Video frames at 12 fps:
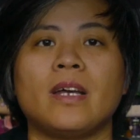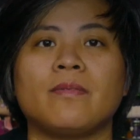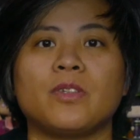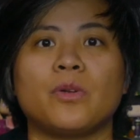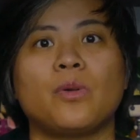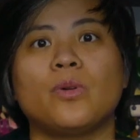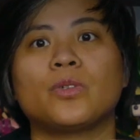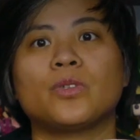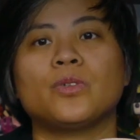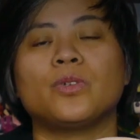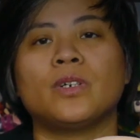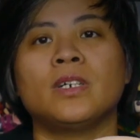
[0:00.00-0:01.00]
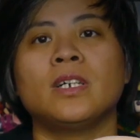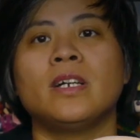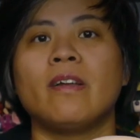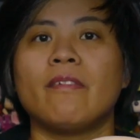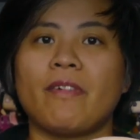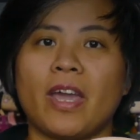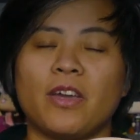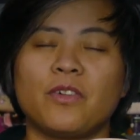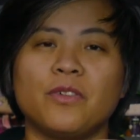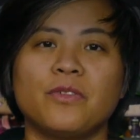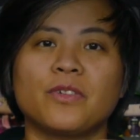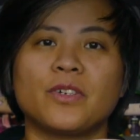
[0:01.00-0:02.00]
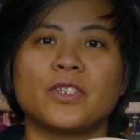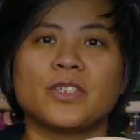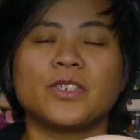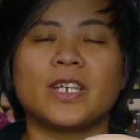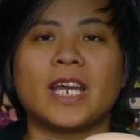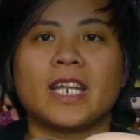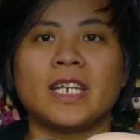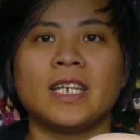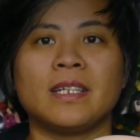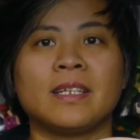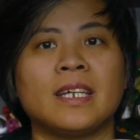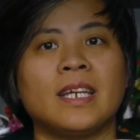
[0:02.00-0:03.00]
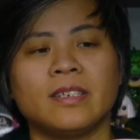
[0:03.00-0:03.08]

have to go to Vancouver to get it.